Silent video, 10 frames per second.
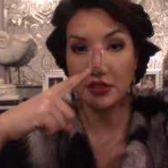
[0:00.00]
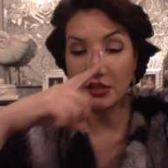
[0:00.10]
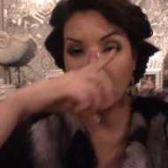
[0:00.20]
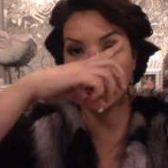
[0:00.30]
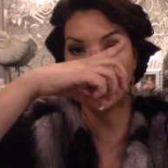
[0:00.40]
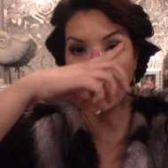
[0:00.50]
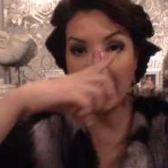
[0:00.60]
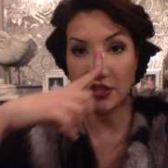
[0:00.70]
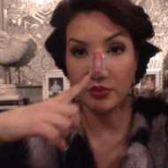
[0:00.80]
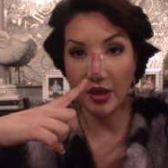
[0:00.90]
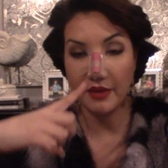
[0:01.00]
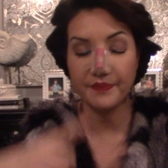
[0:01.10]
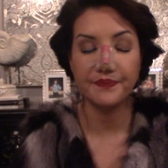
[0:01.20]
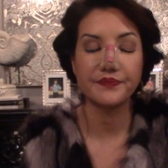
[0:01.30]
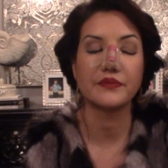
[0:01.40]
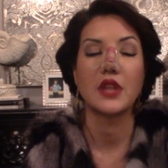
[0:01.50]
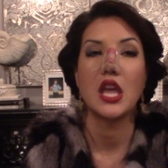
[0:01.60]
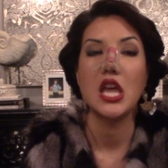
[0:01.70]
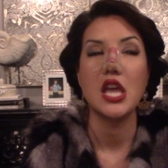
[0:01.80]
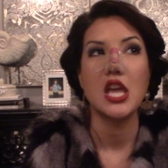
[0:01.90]
It was this way.
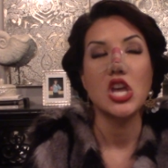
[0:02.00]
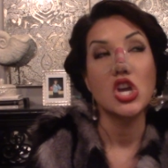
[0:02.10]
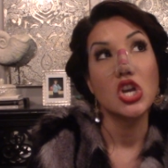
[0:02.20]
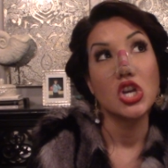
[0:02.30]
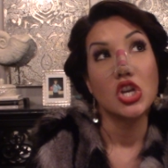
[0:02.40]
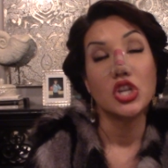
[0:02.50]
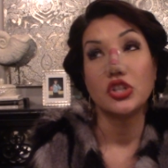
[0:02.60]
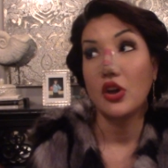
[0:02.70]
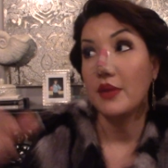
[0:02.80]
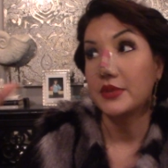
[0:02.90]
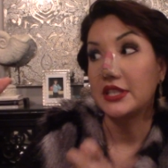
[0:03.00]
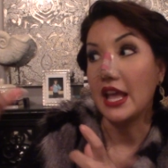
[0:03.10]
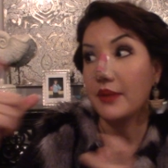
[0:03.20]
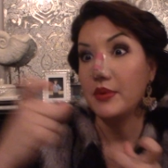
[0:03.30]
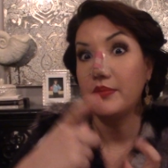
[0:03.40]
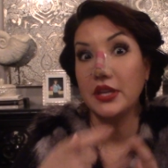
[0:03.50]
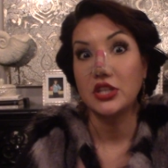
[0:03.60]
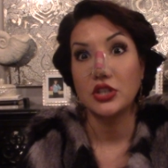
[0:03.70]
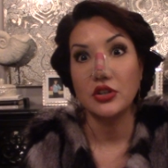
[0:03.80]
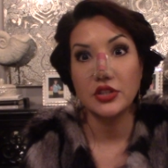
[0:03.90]
So I'm snapping
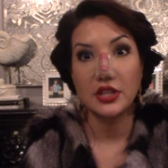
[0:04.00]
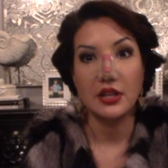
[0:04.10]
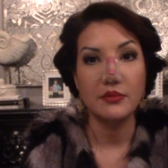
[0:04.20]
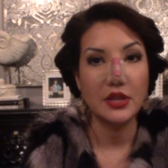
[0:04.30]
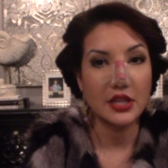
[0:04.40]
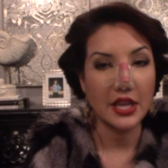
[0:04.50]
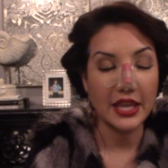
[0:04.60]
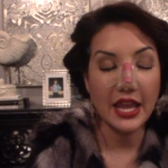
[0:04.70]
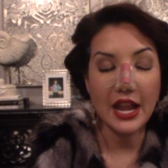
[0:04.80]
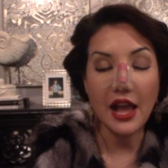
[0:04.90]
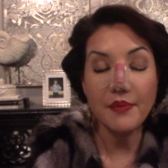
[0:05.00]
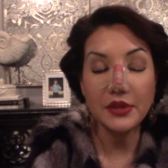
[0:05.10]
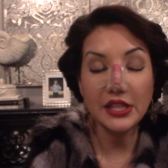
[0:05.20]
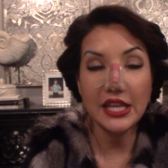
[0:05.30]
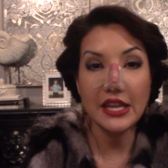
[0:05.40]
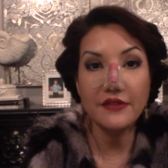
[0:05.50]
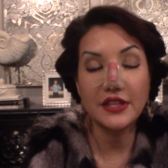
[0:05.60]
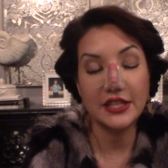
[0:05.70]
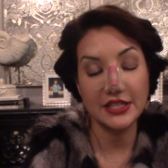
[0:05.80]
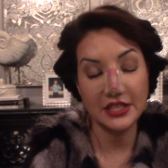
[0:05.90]
pictures and I'm like, I cannot believe
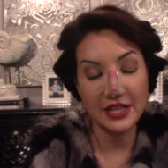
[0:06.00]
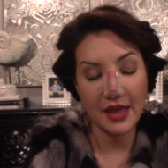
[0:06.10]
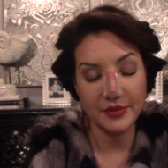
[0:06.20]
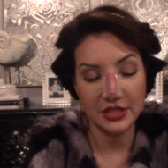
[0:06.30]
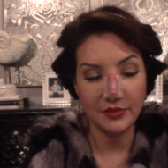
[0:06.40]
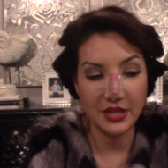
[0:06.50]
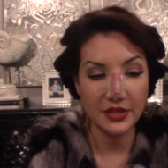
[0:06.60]
that this has happened to me.